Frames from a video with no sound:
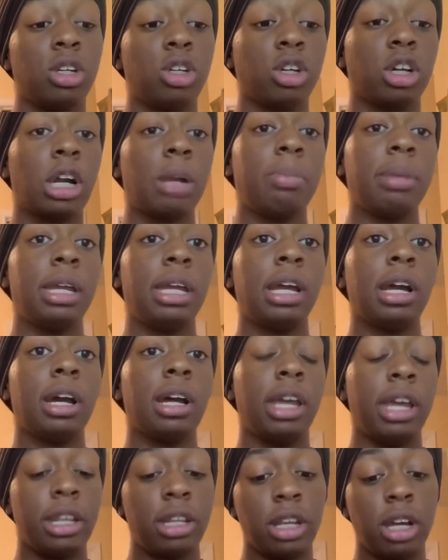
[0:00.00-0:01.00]
You're going to be
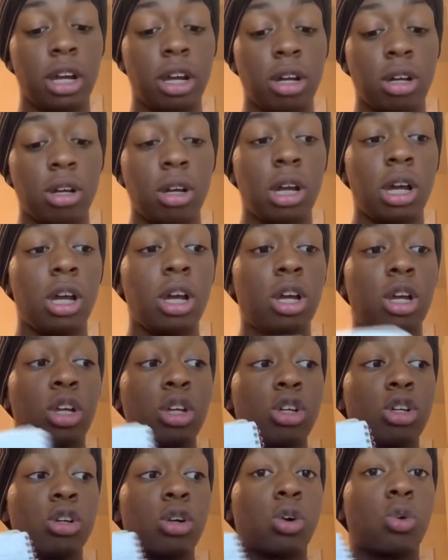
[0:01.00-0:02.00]
in there
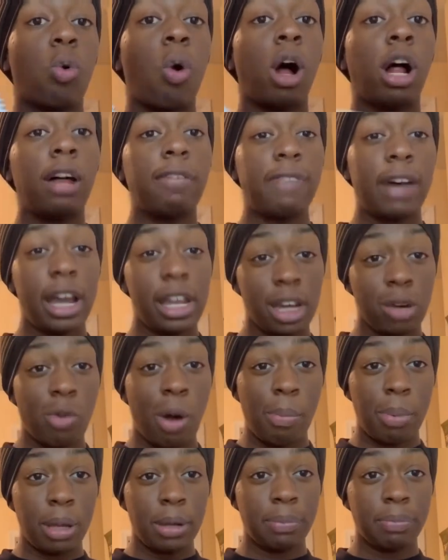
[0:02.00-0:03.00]
qualifying your
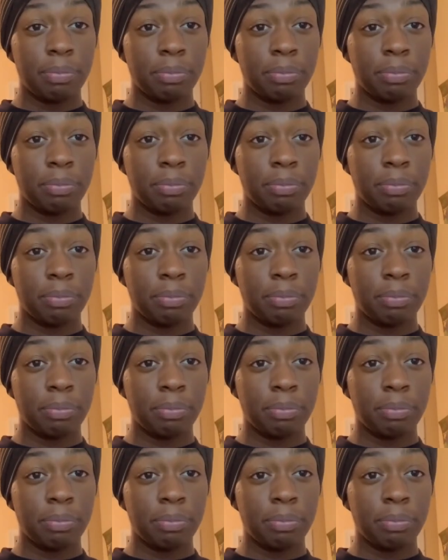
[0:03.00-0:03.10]
weapon.